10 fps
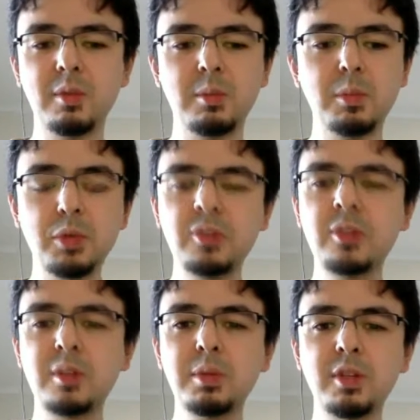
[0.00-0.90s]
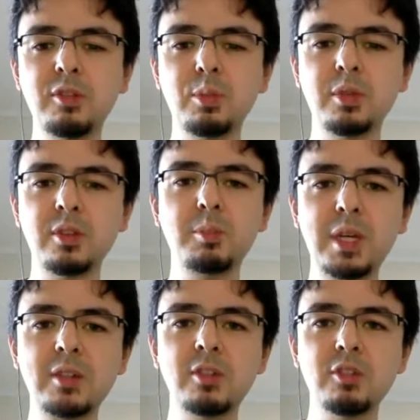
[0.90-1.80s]
most companies would
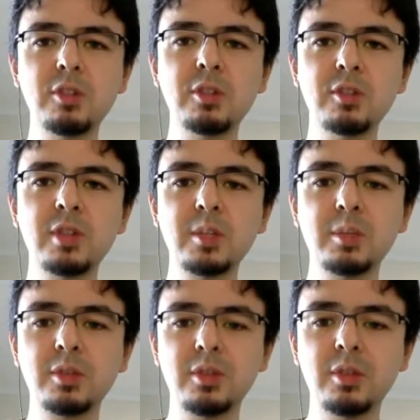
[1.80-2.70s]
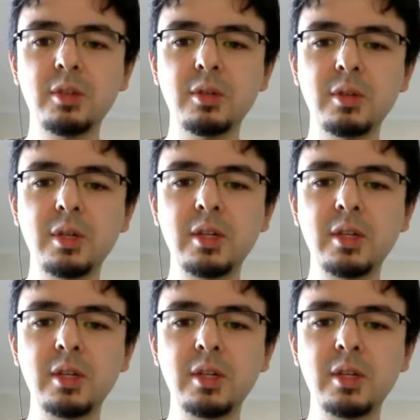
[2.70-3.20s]
expect a junior developer to know,